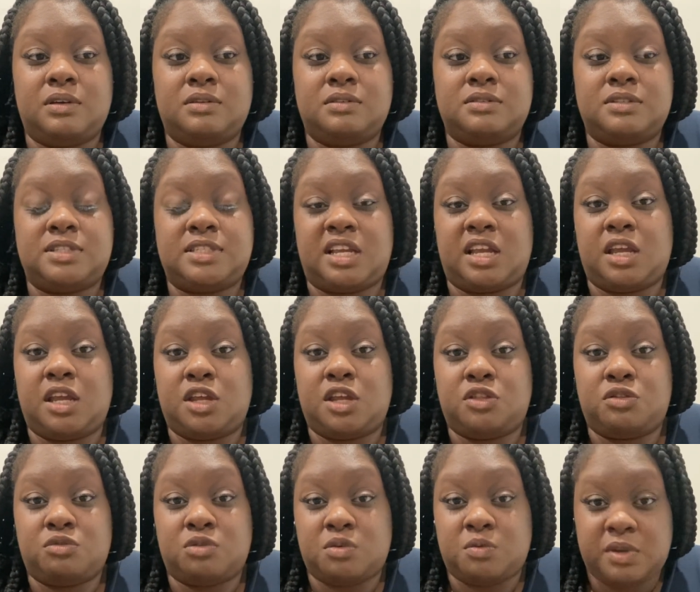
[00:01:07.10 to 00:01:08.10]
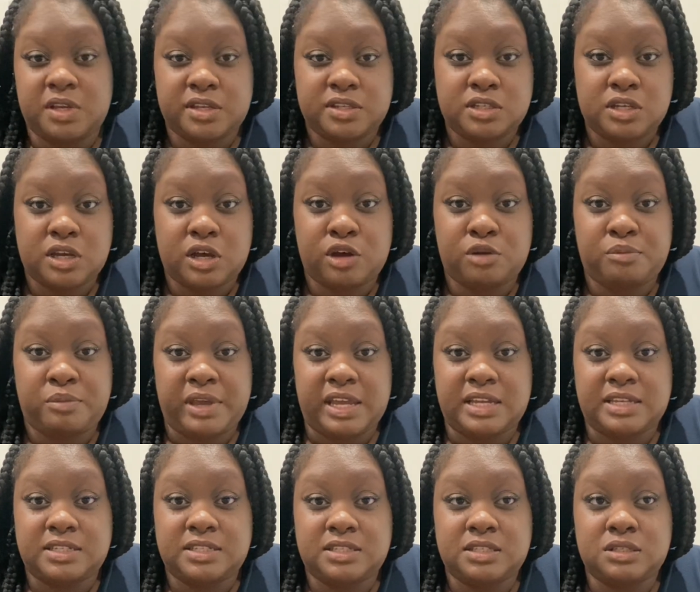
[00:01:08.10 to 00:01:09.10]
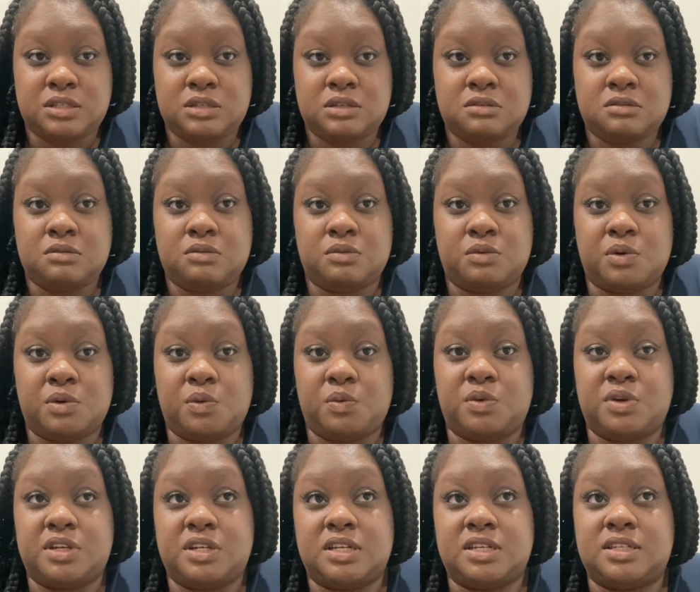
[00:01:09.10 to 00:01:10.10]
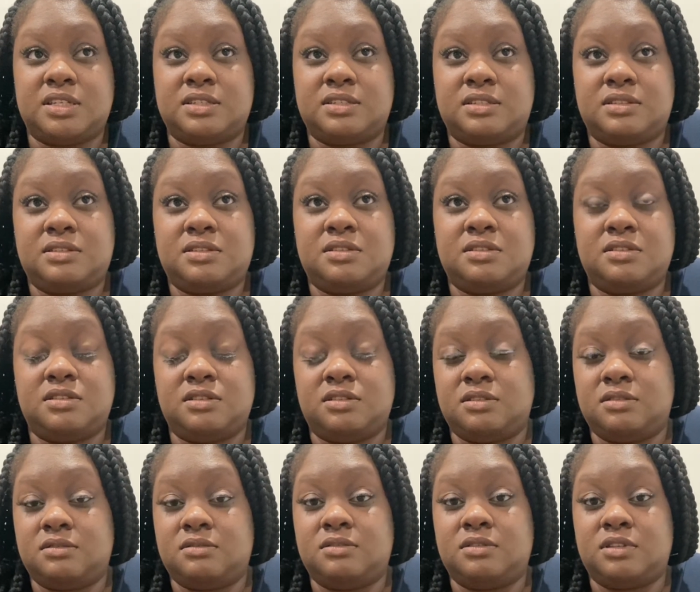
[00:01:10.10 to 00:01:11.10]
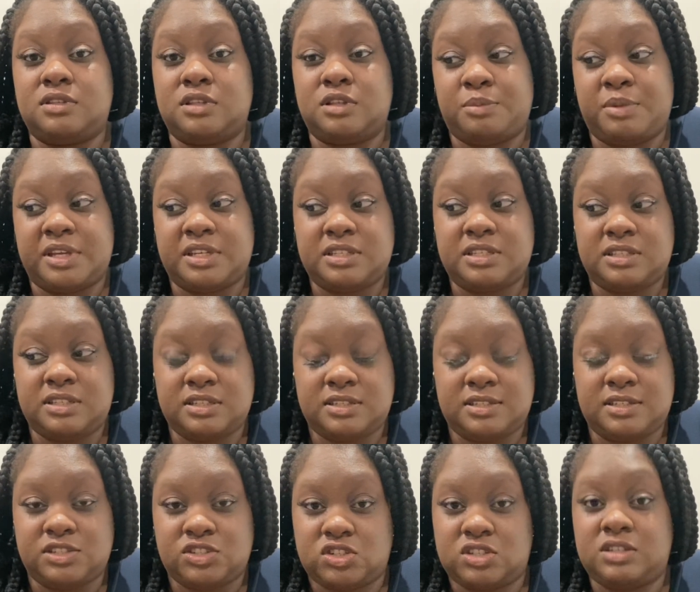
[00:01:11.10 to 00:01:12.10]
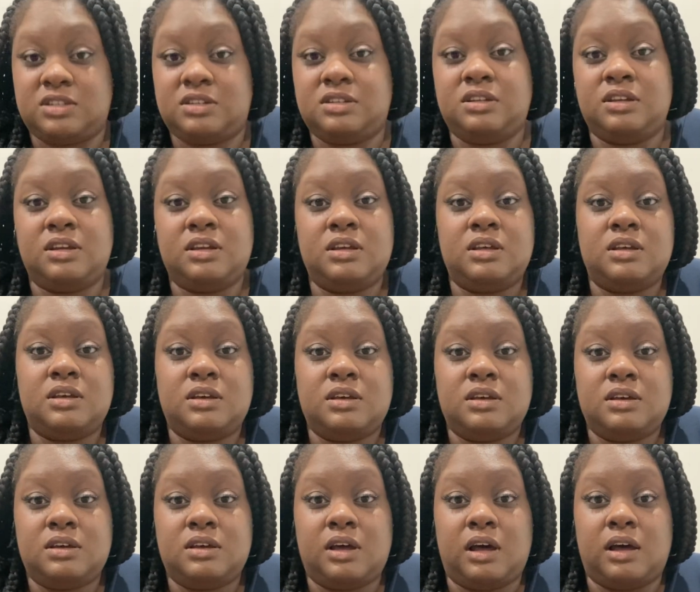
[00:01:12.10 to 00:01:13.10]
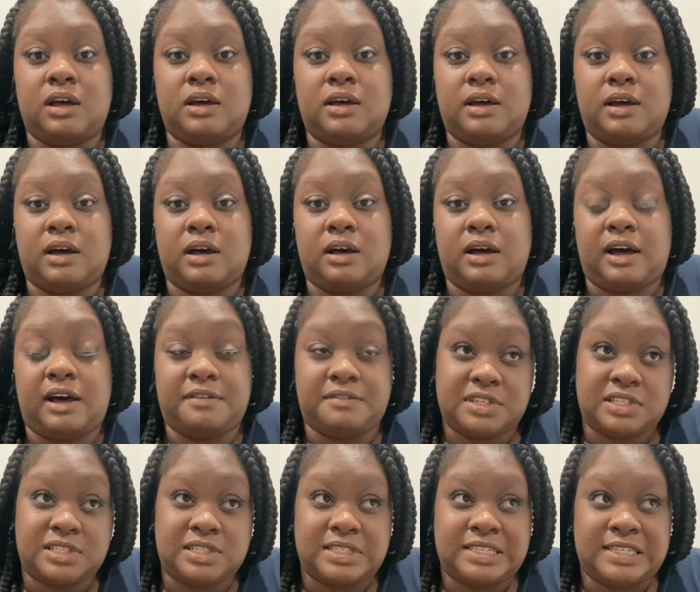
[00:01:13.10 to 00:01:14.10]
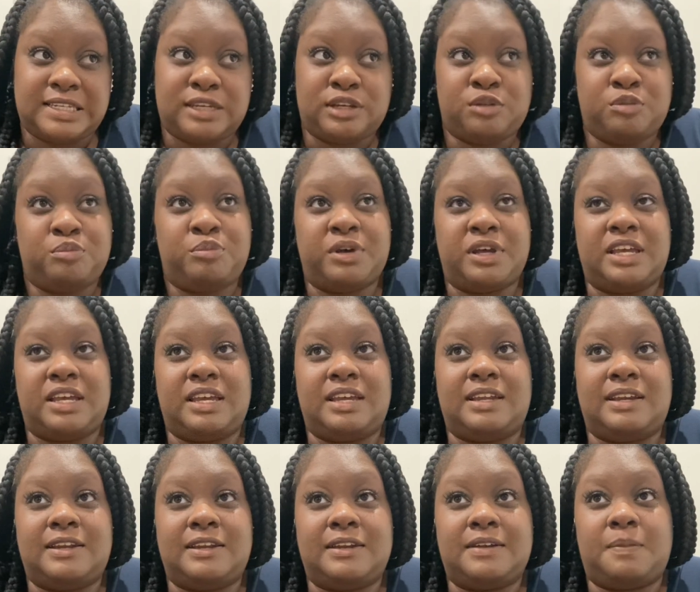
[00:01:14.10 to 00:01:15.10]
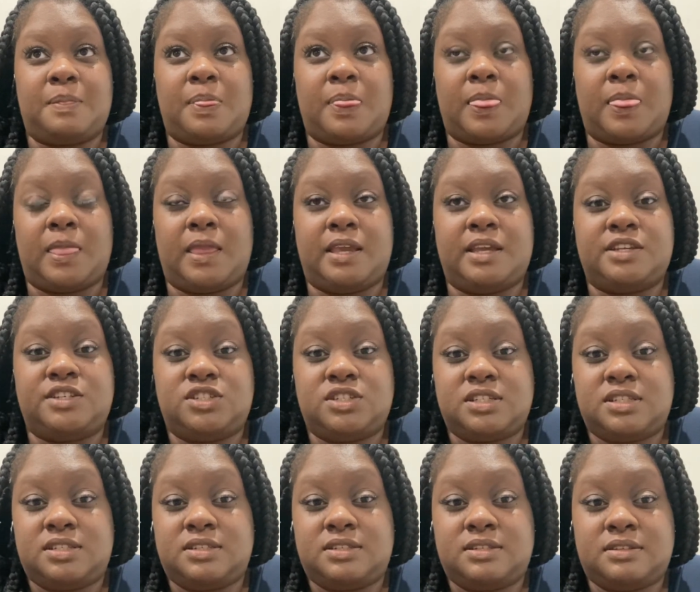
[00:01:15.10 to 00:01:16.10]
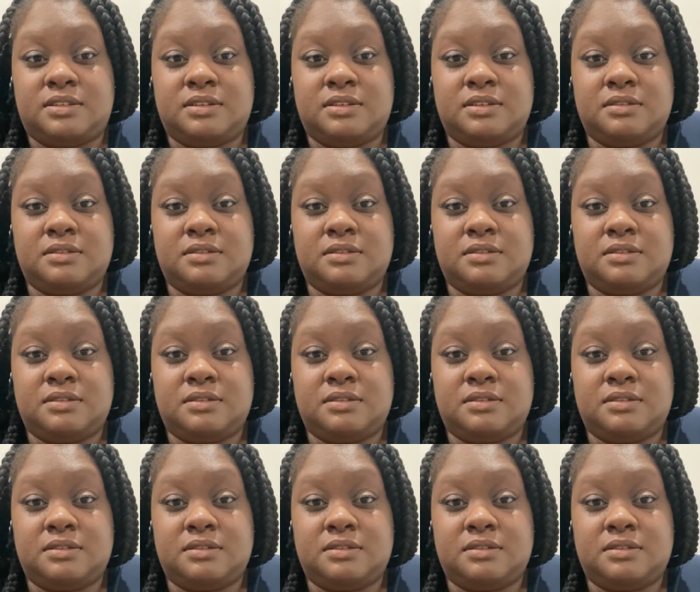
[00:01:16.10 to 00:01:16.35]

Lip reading: Staying 3 weeks on base was the best decision, obviously, but it just